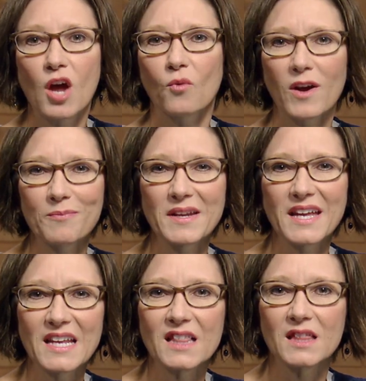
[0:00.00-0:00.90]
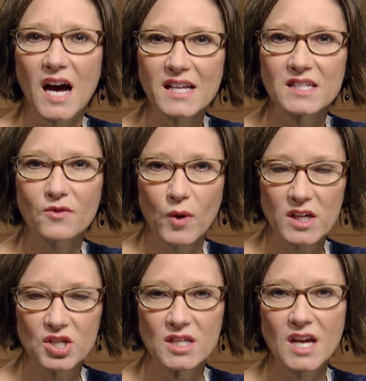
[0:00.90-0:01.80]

we've been getting lots of questions